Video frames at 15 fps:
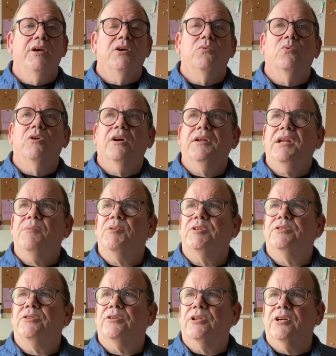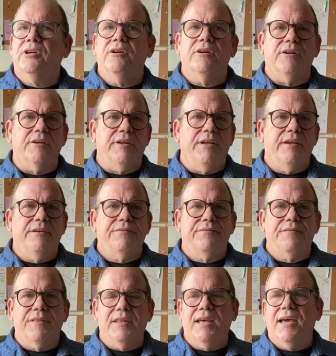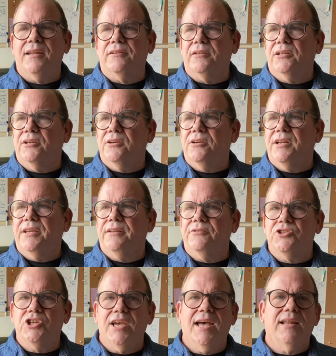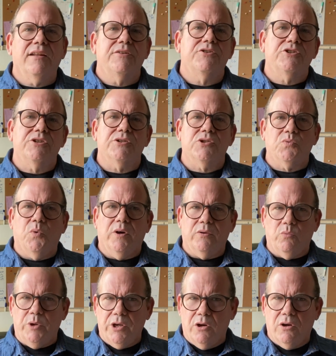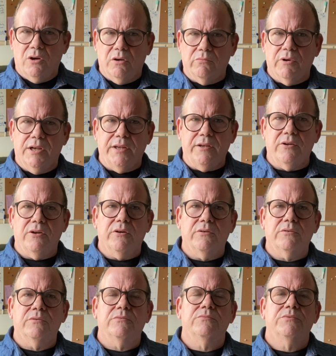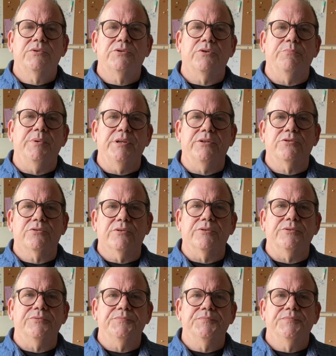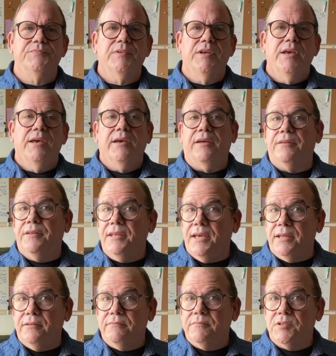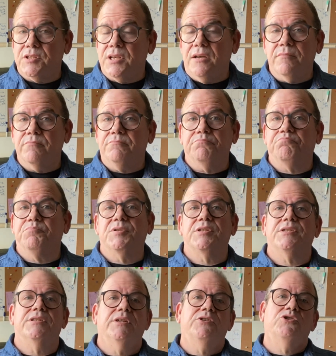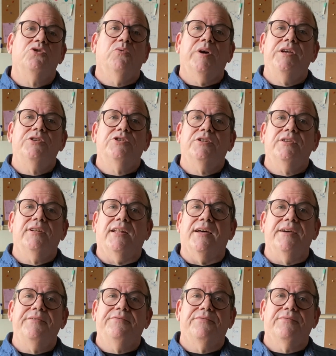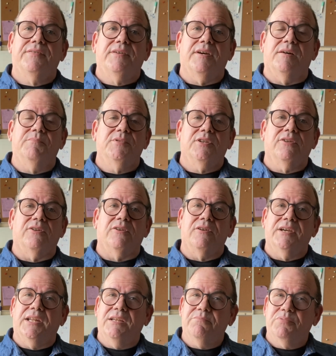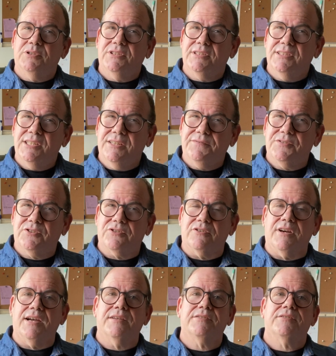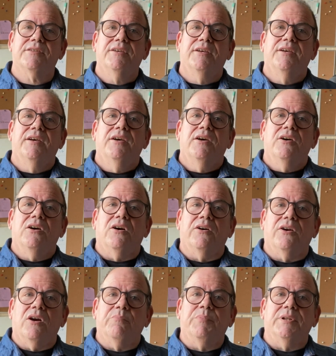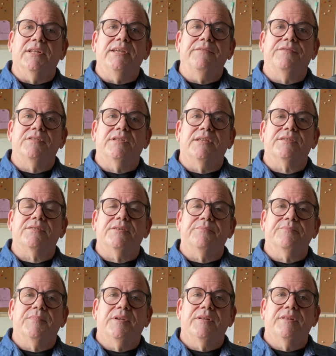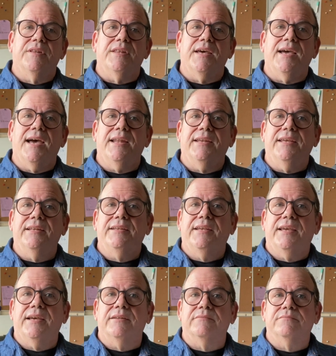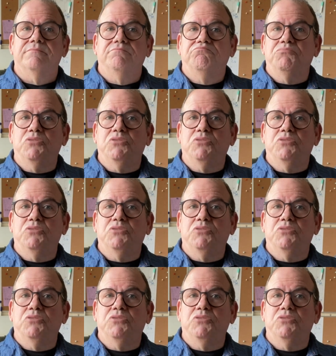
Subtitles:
we're unable to learn if that learning challenges what we already know to be true. And then some situation in life comes along and it puts enough stress on our belief system that it can